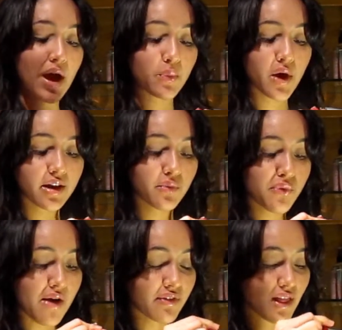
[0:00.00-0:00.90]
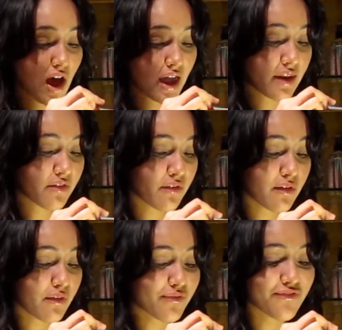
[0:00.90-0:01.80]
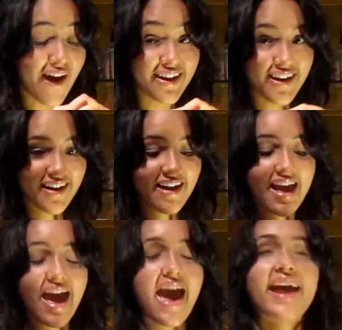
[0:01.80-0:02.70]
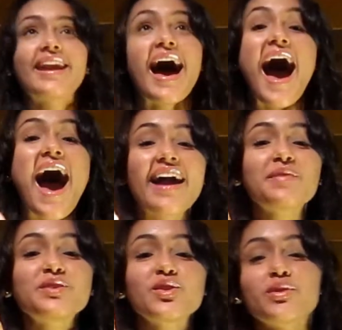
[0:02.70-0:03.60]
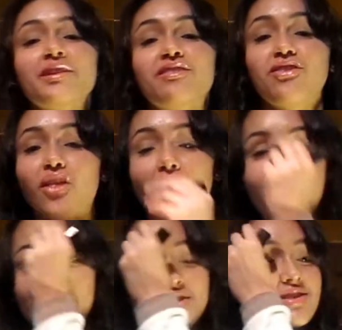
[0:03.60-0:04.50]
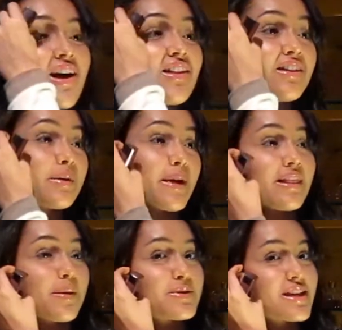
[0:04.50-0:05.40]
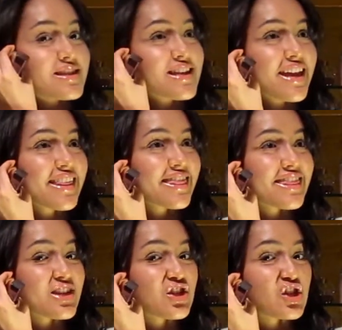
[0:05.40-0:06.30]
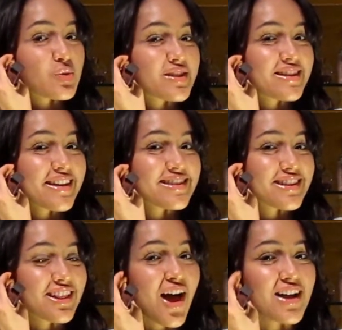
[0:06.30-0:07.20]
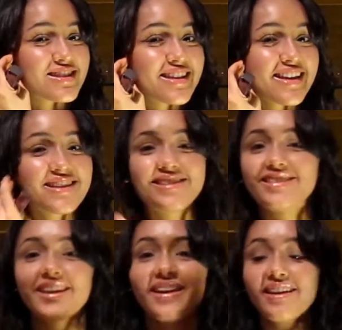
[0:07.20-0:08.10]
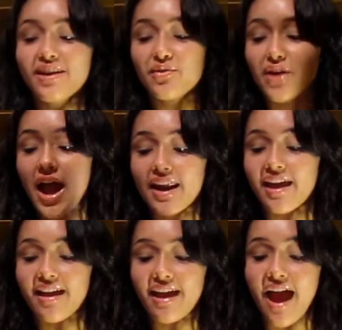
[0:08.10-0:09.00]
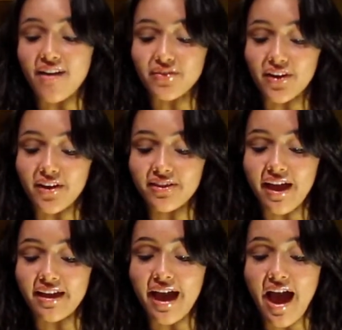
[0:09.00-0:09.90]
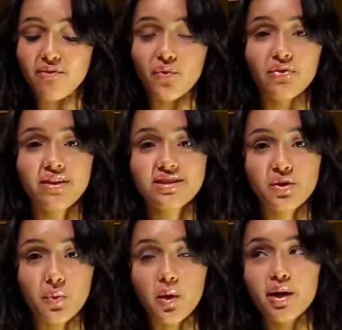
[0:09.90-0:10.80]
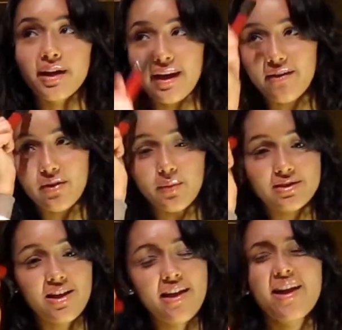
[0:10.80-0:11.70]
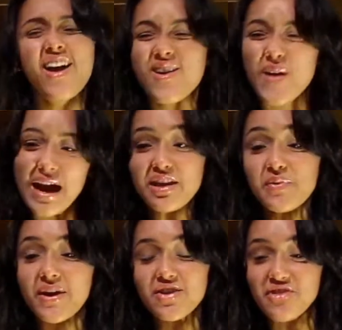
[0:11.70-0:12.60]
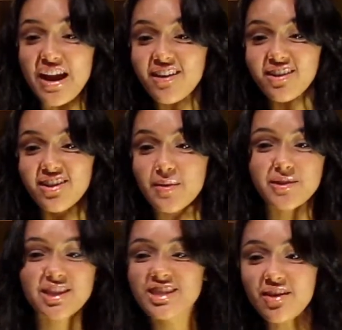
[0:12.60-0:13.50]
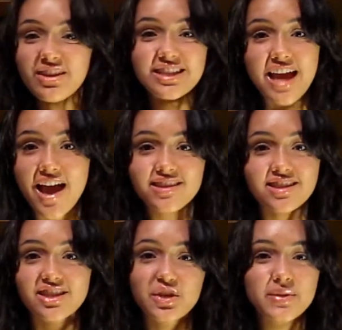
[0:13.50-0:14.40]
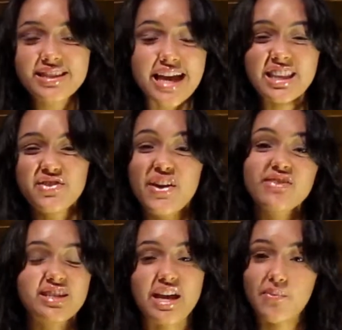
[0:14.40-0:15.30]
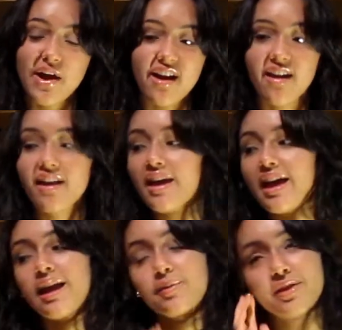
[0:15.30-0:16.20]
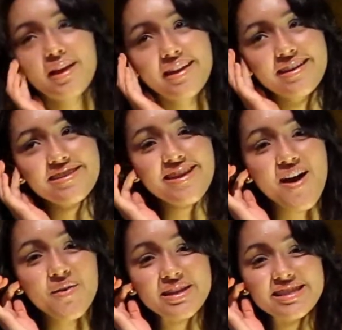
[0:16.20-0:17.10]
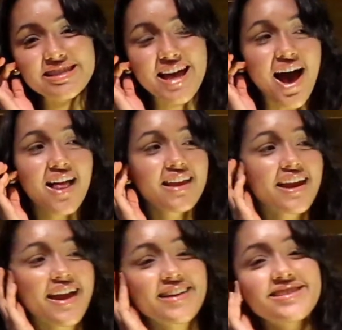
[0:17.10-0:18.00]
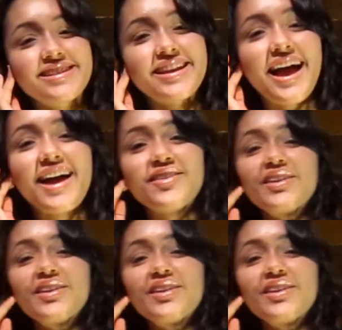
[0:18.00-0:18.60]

red one, Revlon Fire. And I absolutely love this color on my lips. It's like the juiciest, glossiest red ever. Like, I've worn this to work and everyone's all like, why are you wearing red on your lips? It's so intense. It's too intense for everyday wear. And I'm like, no, it's the holidays and I